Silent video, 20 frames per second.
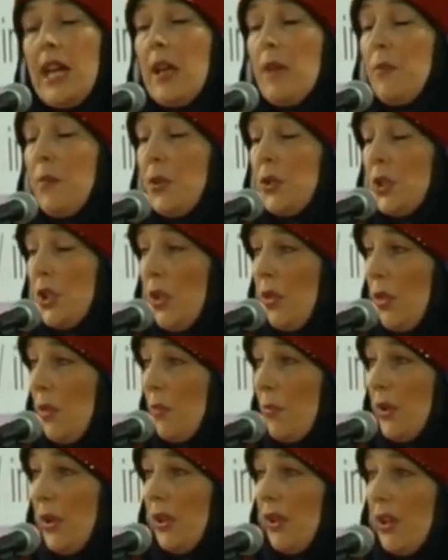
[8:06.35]
I put
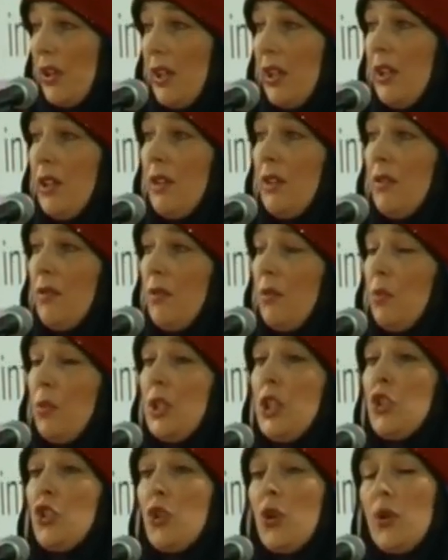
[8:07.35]
on the
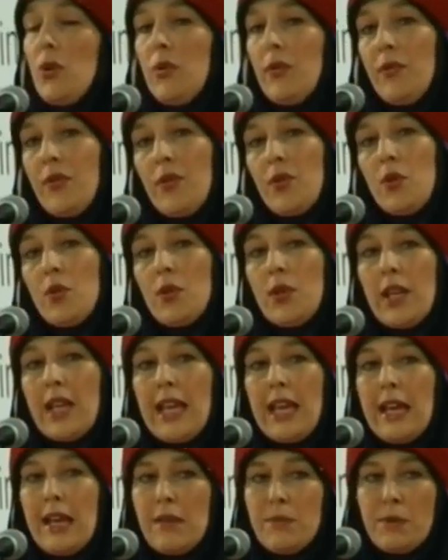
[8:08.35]
burqa, we drove through the
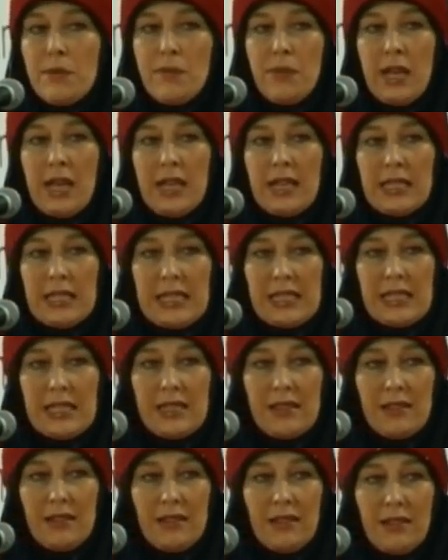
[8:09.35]
Khyber
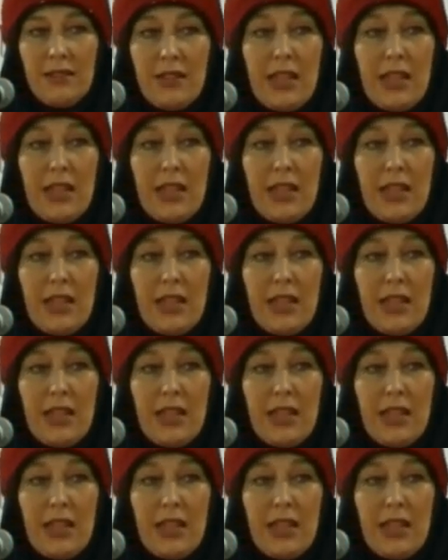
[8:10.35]
Pass.